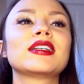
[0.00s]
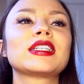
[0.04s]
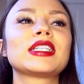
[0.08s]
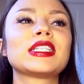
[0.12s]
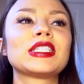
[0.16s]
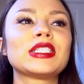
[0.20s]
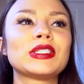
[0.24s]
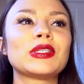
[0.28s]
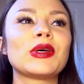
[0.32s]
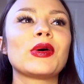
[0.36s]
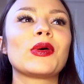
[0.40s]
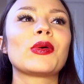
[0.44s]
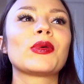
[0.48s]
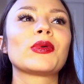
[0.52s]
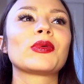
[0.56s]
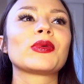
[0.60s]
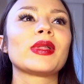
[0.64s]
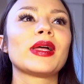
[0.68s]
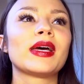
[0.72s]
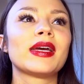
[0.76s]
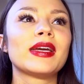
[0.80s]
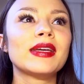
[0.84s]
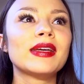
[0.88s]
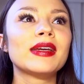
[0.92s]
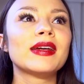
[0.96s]
so
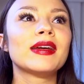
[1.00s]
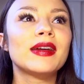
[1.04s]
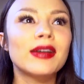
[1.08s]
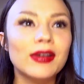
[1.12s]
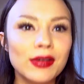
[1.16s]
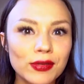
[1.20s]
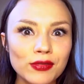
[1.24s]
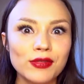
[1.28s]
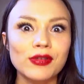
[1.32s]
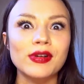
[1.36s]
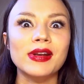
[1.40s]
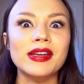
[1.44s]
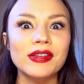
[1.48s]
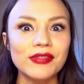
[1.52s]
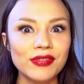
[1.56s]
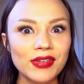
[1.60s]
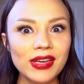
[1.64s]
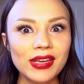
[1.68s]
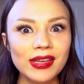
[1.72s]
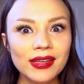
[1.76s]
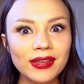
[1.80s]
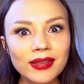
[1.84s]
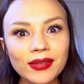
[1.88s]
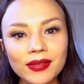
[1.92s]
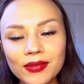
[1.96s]
like
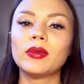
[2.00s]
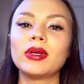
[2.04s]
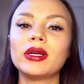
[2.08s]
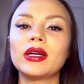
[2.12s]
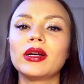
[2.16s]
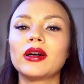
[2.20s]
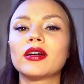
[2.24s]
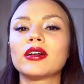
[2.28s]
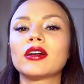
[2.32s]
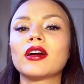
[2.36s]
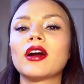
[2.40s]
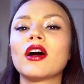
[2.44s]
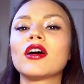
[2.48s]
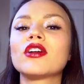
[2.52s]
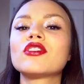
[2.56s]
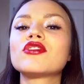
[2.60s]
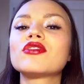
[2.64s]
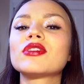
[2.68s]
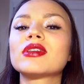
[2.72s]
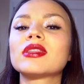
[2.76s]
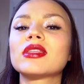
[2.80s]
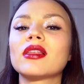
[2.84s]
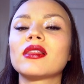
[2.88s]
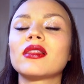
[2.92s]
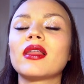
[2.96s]
raving. We are
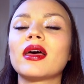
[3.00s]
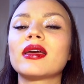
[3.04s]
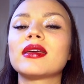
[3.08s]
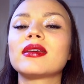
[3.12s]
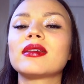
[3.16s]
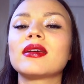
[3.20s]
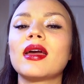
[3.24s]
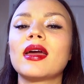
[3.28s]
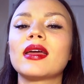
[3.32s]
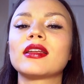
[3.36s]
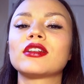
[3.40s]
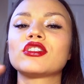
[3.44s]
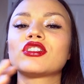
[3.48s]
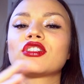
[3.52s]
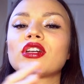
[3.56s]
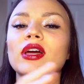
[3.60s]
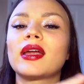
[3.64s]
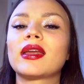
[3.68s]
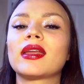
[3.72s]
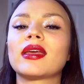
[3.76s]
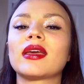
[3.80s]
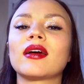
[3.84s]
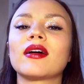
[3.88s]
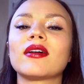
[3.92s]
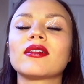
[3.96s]
conjuring the light and
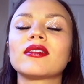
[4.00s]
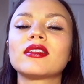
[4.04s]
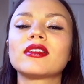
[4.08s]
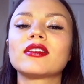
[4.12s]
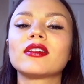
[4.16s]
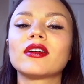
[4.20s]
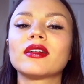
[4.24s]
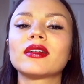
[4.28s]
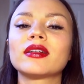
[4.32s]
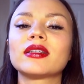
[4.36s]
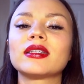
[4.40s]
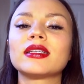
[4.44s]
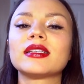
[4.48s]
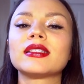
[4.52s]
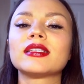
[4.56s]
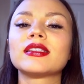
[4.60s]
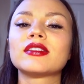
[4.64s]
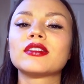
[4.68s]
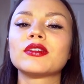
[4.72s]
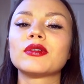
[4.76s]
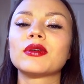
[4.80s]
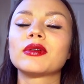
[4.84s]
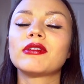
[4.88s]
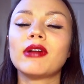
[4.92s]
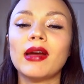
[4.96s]
shining on the darkness
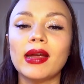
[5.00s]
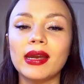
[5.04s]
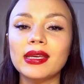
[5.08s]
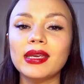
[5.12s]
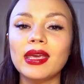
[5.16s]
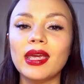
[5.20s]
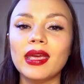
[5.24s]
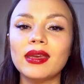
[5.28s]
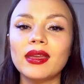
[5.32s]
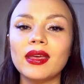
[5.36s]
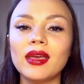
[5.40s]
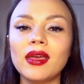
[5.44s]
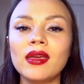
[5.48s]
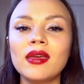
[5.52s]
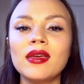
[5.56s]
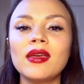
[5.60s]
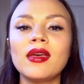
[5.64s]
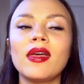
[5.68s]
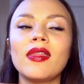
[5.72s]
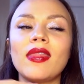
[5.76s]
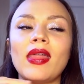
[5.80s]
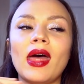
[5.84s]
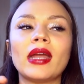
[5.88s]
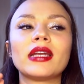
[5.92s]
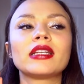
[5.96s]
to eradicate it.
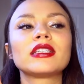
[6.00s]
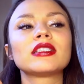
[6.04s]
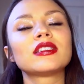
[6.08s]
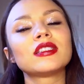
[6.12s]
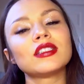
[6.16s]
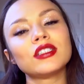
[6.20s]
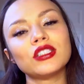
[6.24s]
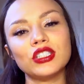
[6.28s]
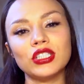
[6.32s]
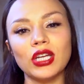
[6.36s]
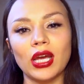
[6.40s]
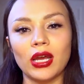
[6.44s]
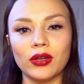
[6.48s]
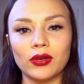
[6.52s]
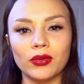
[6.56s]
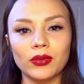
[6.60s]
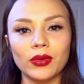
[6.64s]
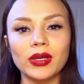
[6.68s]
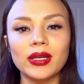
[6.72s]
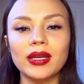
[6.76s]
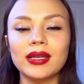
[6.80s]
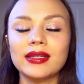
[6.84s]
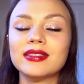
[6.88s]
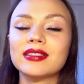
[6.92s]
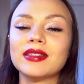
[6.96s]
That is shadow
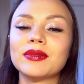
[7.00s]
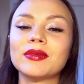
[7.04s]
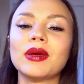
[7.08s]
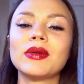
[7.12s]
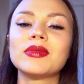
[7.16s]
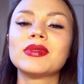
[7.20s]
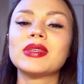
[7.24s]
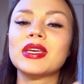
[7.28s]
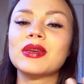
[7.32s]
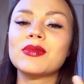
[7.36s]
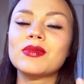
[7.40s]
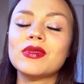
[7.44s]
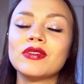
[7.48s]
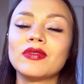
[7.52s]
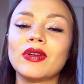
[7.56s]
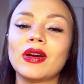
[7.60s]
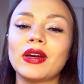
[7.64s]
work, and sometimes it can be